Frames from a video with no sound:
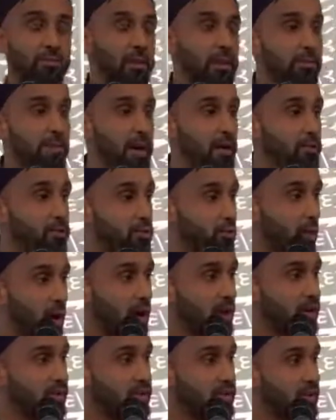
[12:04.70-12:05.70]
me about
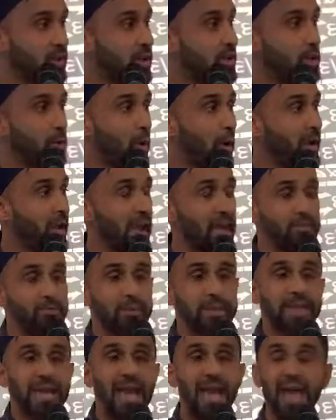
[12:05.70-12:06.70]
drugs, you want to ask
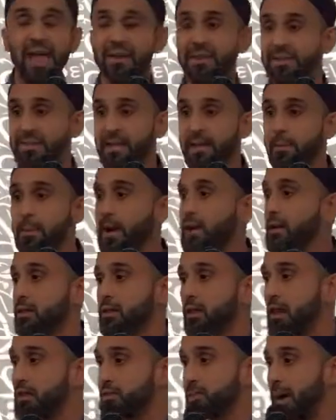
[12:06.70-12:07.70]
me anything about
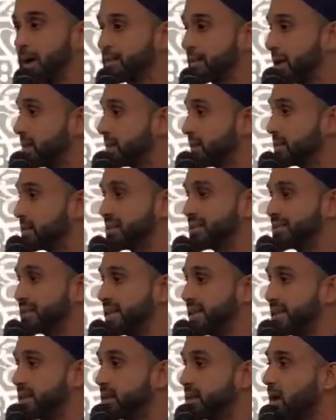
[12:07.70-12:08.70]
Allah subhanahu wa ta'ala, the
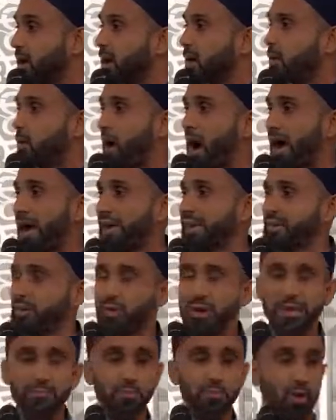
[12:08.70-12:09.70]
deen, why do
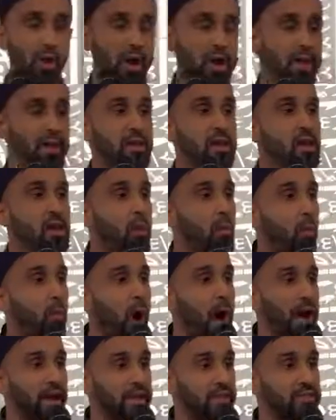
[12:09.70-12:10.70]
we pray,
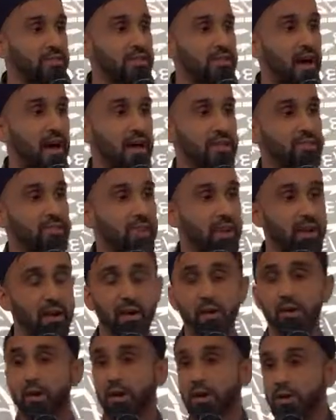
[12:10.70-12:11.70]
why is God
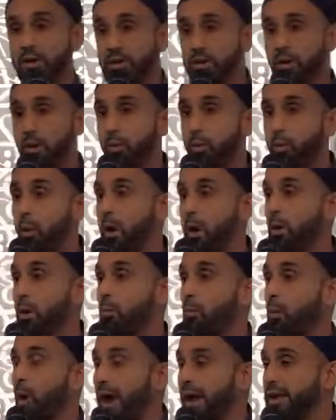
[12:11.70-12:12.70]
there, you know,
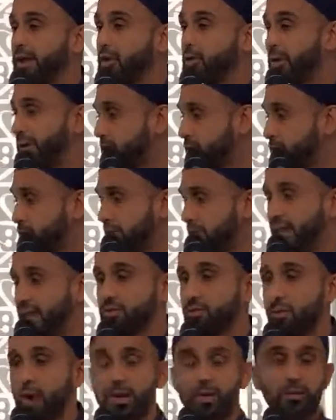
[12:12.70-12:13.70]
why do we do this,
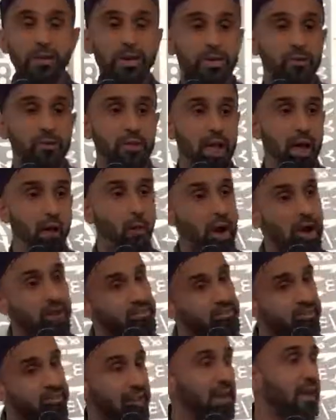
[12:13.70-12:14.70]
why do we do that, why is
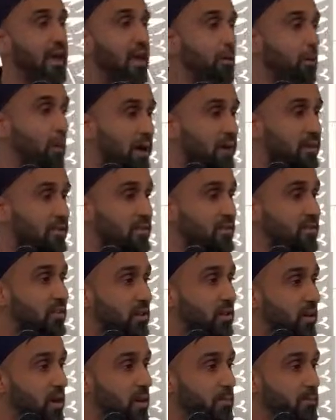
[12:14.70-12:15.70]
this halal, why is this
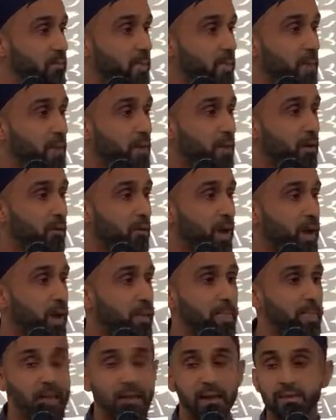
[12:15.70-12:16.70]
haram, right?
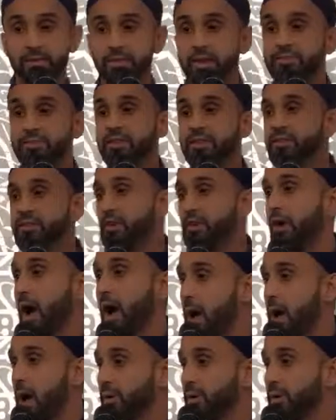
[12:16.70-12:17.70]
This is your
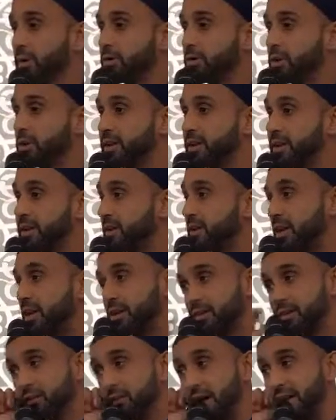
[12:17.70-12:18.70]
opportunity
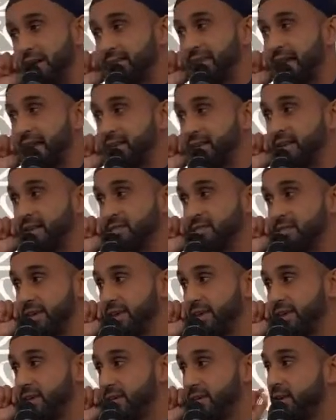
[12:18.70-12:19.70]
to
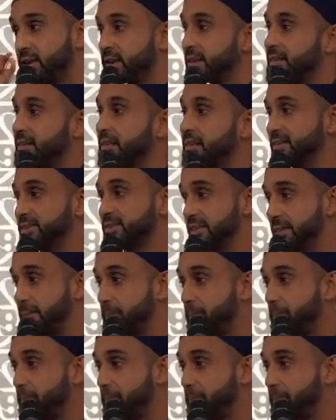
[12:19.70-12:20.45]
attentively listen.